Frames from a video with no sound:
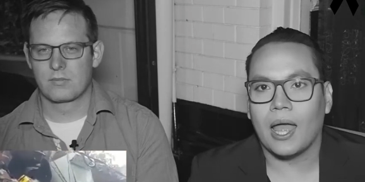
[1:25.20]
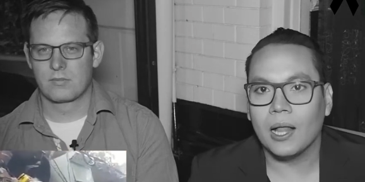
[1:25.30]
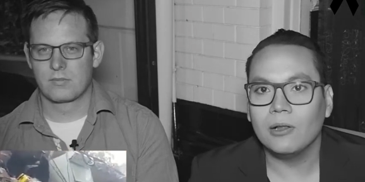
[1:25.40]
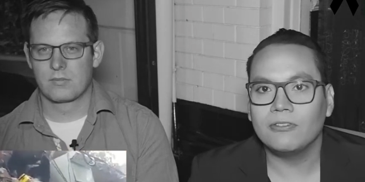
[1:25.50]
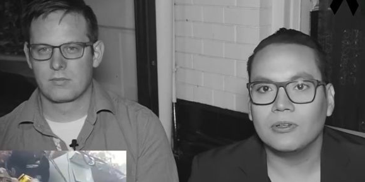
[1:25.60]

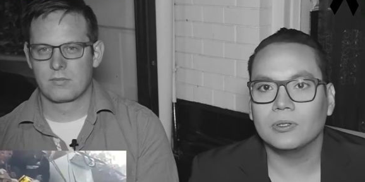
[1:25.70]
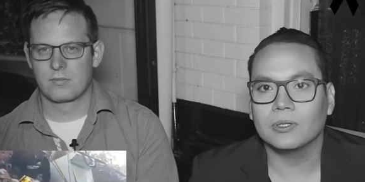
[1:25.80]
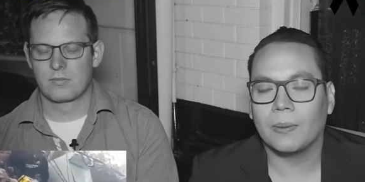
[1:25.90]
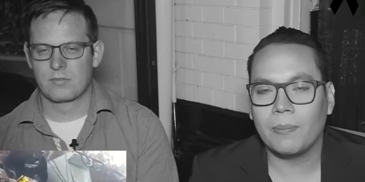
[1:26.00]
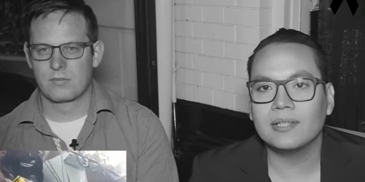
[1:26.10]
Speaker 1: helpful
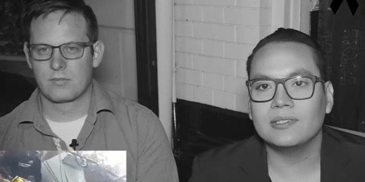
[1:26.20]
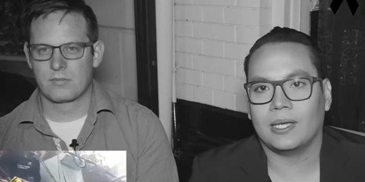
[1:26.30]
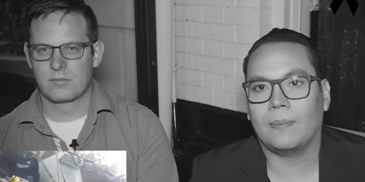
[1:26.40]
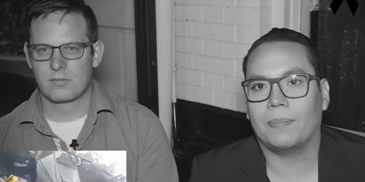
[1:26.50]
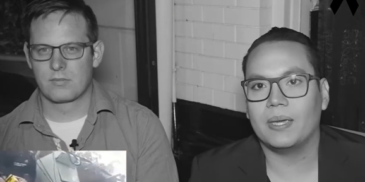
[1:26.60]
the
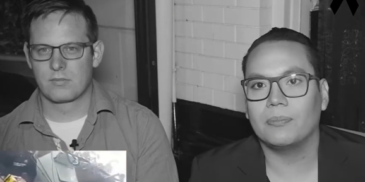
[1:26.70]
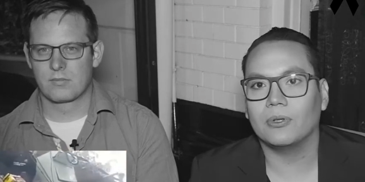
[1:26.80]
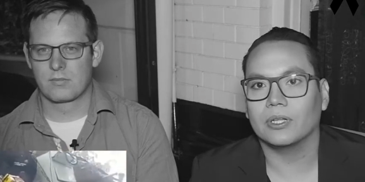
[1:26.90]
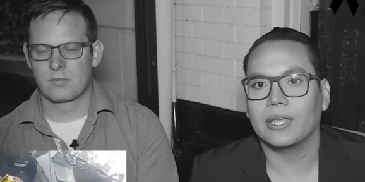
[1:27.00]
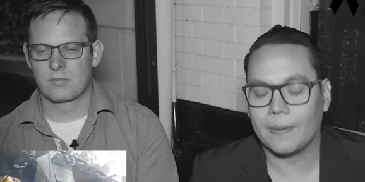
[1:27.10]
Mexican
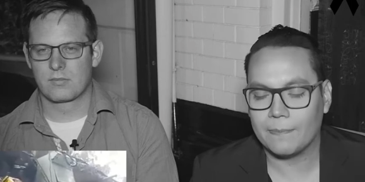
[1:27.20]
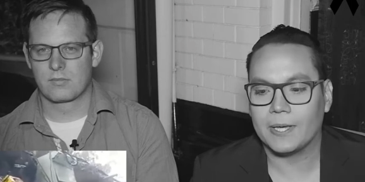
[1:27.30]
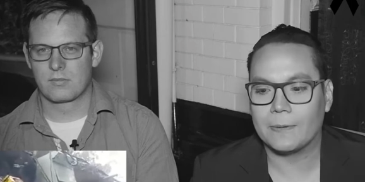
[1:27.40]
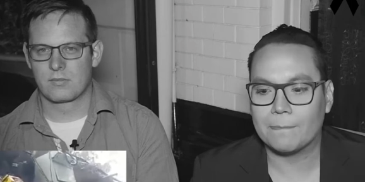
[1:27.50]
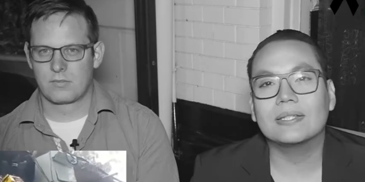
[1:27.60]
people can
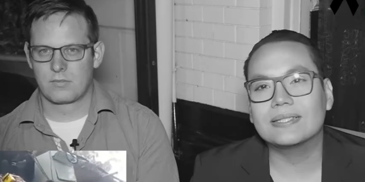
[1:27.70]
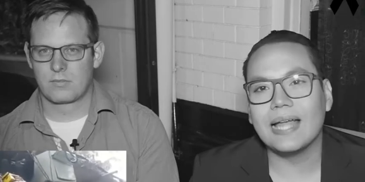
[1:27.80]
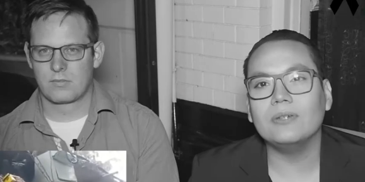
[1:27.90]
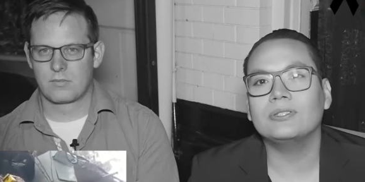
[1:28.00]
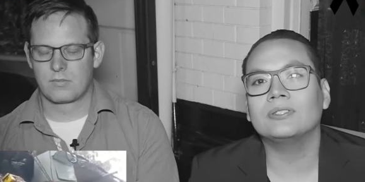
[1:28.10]
be.
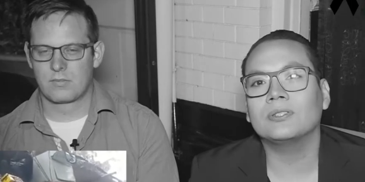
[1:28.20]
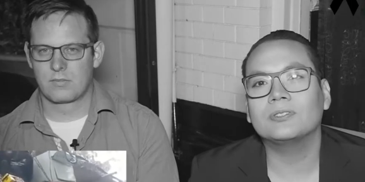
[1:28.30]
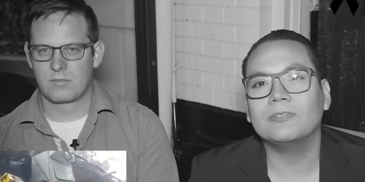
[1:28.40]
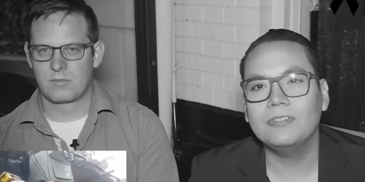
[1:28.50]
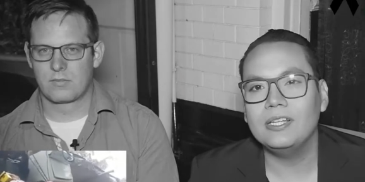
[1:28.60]
Thousands
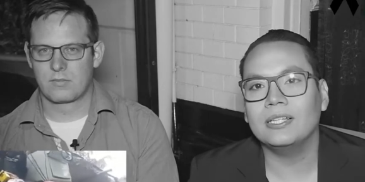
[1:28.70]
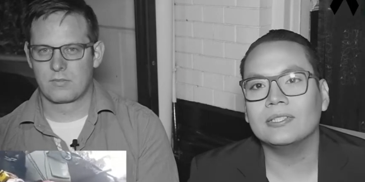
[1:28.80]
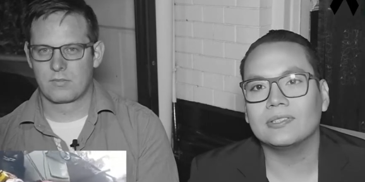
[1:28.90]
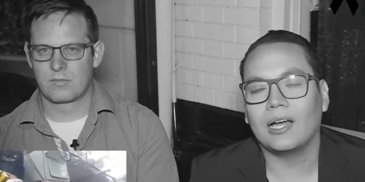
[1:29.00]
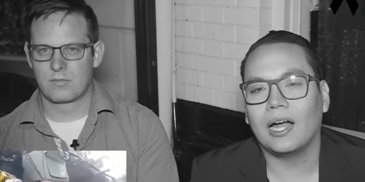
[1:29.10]
of
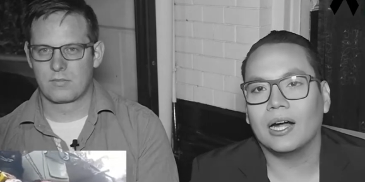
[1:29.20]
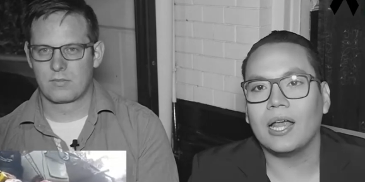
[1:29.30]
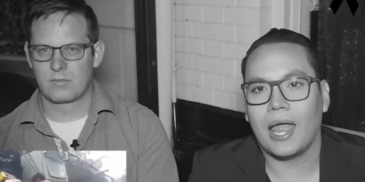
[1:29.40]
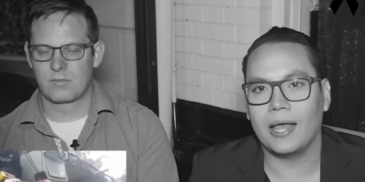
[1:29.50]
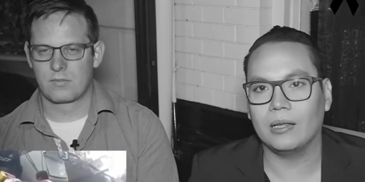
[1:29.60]
civilians
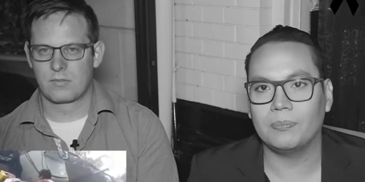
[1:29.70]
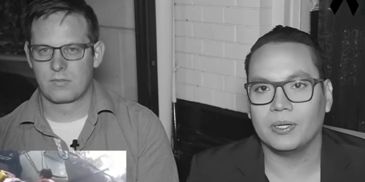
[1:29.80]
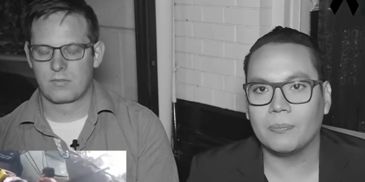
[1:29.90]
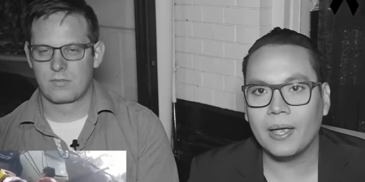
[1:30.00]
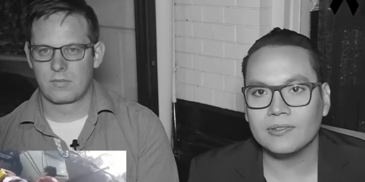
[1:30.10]
are
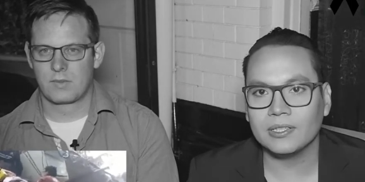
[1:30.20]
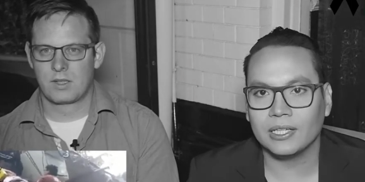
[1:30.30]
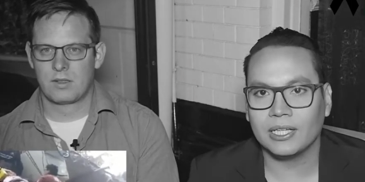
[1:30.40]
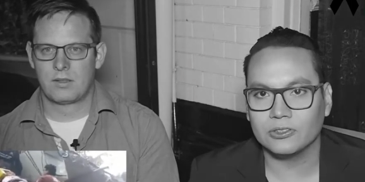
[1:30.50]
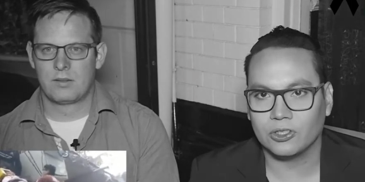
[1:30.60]
helping
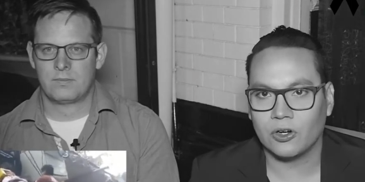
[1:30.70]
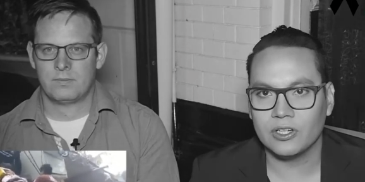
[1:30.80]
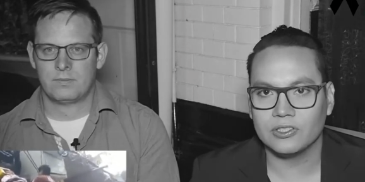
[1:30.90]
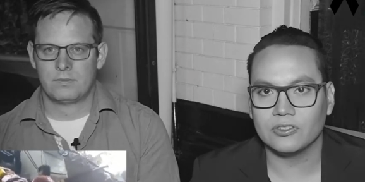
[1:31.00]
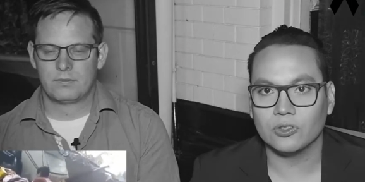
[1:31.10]
Mexican
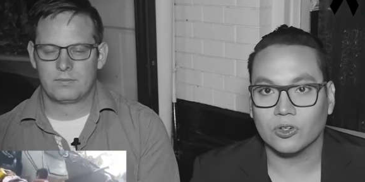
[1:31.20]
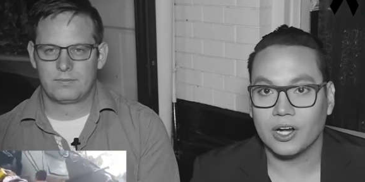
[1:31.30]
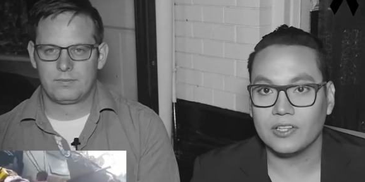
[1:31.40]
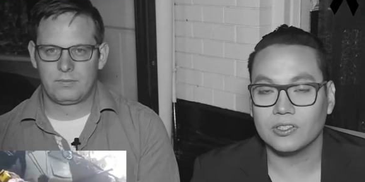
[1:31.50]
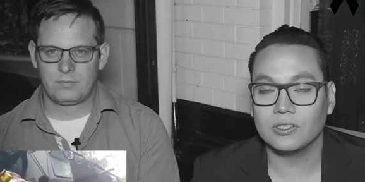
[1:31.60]
authorities to
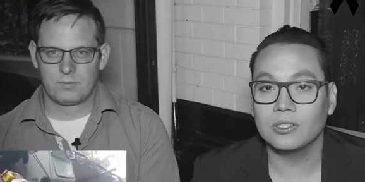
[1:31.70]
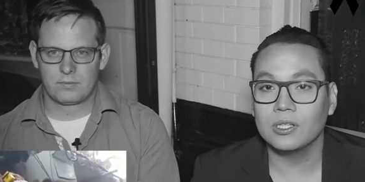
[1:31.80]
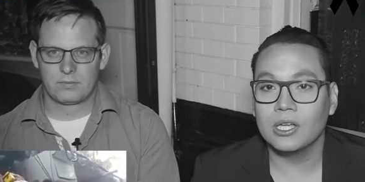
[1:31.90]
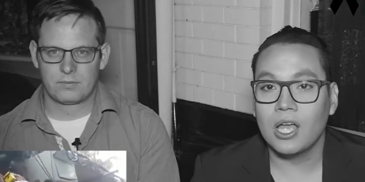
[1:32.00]
rescue